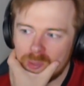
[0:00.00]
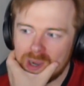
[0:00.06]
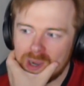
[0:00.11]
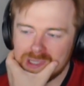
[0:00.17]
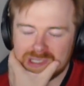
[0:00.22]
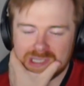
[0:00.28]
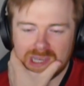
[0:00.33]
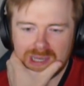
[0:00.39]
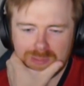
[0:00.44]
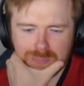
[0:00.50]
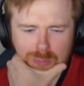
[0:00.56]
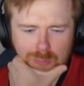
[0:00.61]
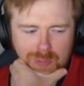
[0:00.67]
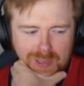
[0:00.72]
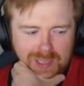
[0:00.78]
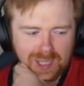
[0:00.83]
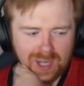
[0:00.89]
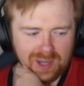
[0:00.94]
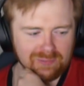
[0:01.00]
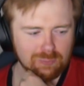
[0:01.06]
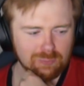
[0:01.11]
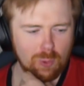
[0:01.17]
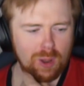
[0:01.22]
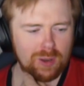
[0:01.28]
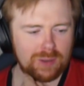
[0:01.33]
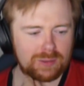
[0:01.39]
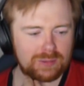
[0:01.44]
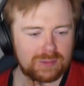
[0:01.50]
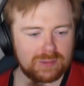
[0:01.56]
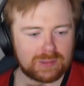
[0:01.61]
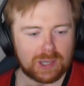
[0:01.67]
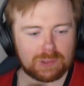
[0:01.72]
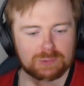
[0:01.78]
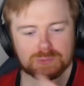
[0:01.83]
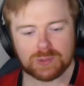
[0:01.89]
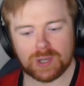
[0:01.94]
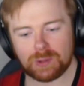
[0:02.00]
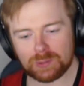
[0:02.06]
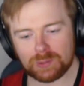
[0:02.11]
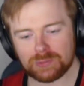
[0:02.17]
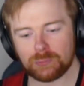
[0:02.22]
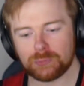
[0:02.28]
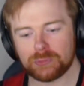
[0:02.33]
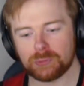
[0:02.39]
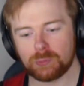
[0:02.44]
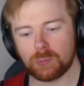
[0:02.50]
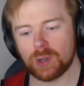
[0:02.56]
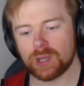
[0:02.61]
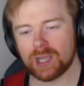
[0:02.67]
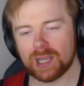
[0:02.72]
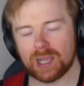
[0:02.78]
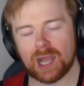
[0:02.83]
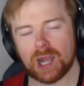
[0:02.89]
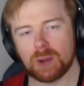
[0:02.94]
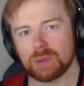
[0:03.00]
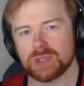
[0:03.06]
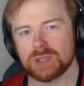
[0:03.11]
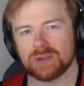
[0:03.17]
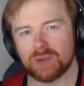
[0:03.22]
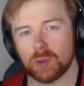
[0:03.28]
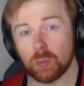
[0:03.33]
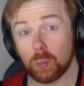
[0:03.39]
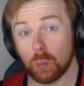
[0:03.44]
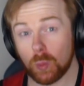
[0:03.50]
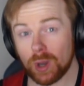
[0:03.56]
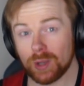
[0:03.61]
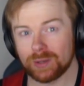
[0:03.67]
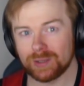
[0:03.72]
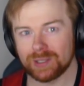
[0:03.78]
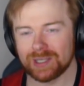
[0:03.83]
I'd say probably I've won. I was also working at how much have I won.